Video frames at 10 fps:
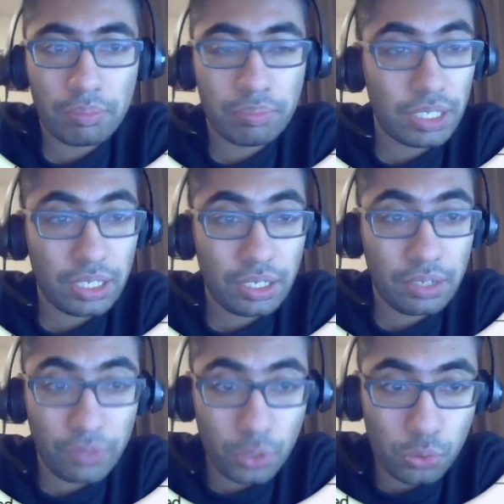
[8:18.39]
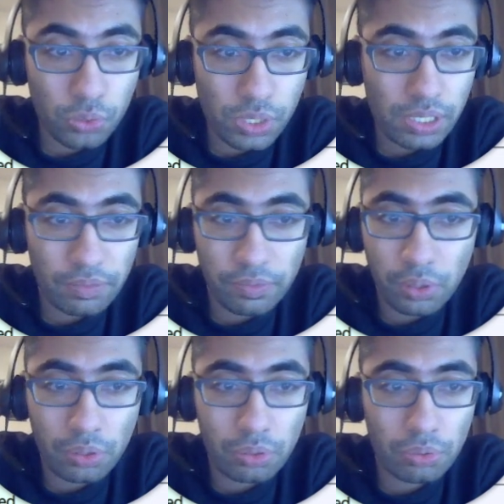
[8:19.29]
being a virtual
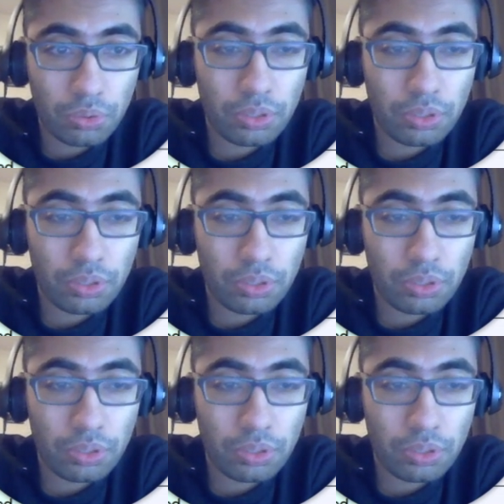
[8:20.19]
CFO,